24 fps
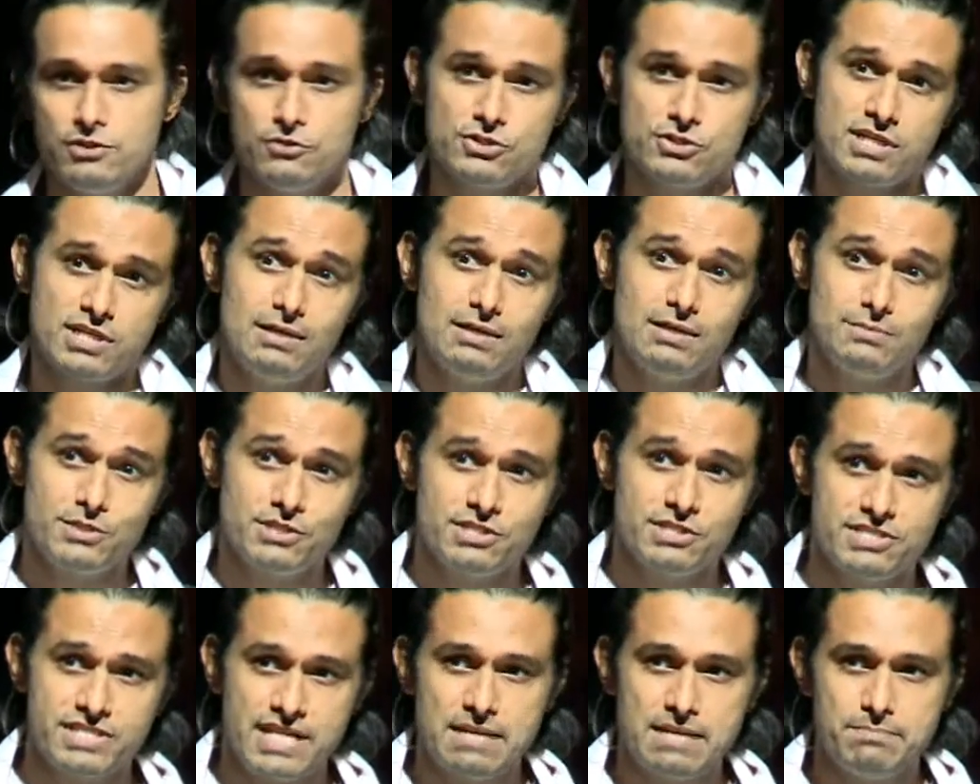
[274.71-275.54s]
Those
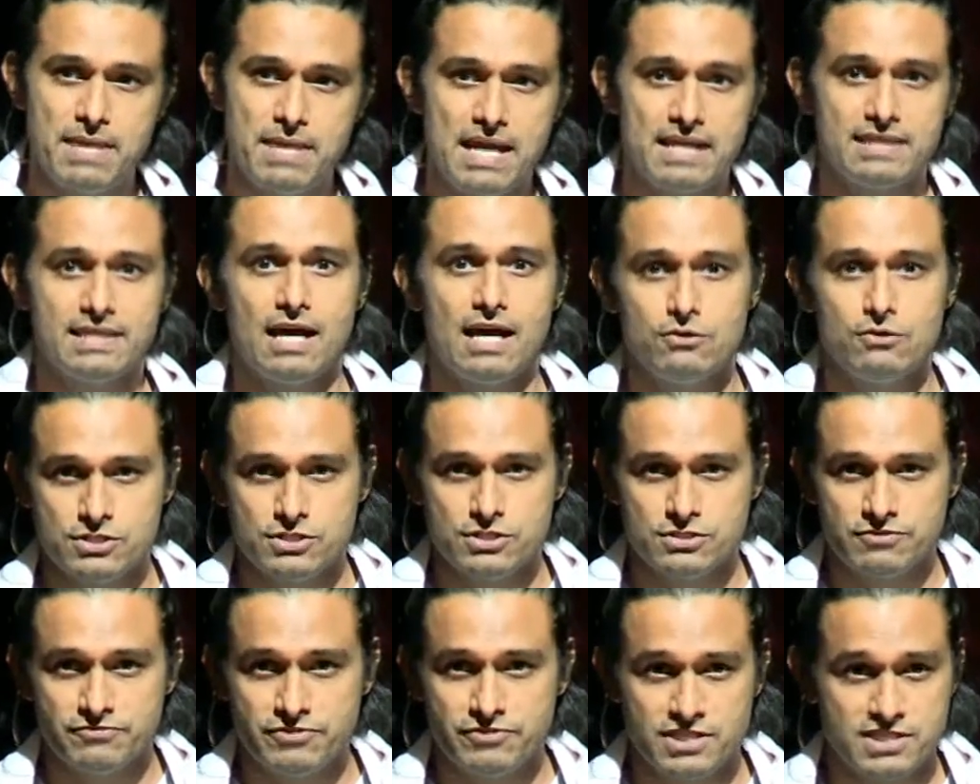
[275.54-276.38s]
sculptures date back
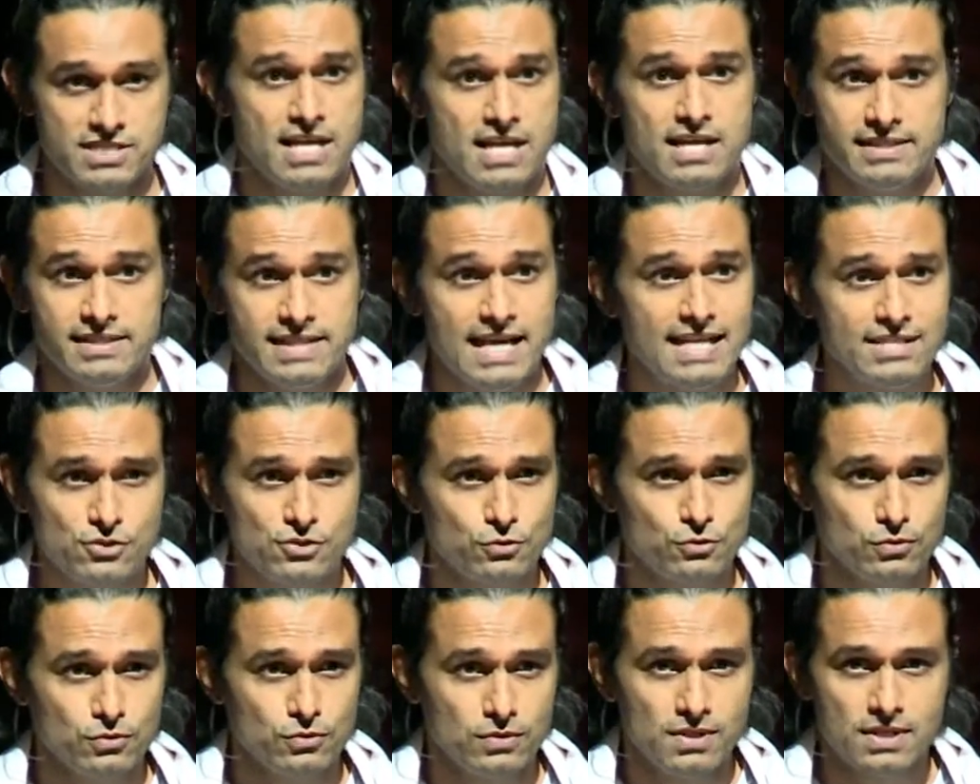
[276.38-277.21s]
thousands of years. That's
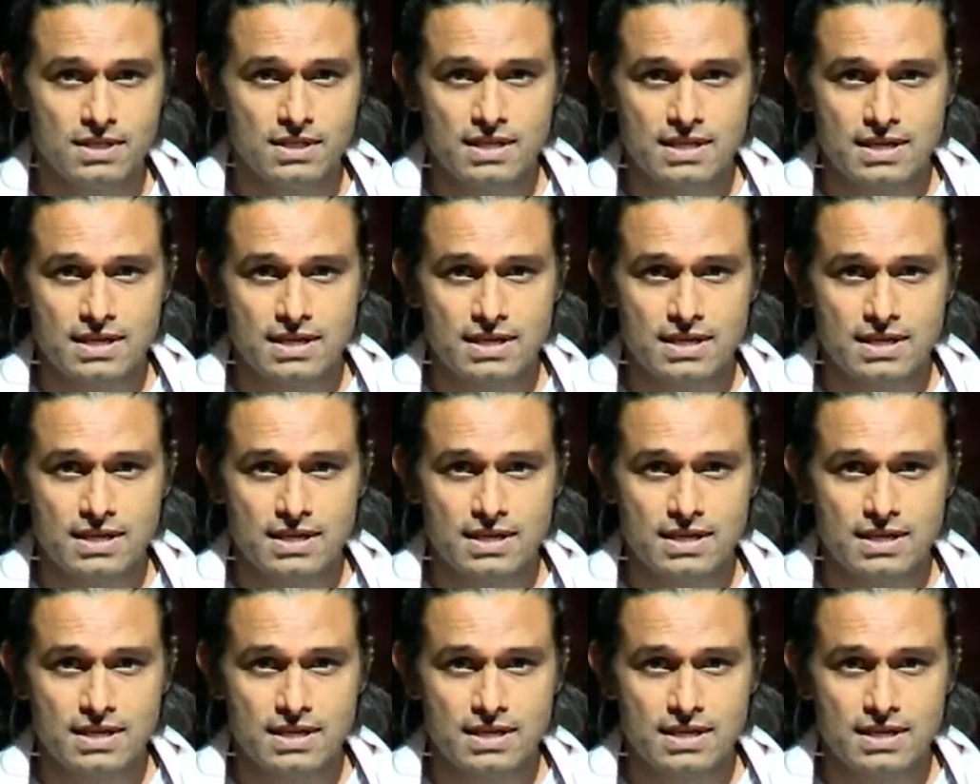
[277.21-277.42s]
cool.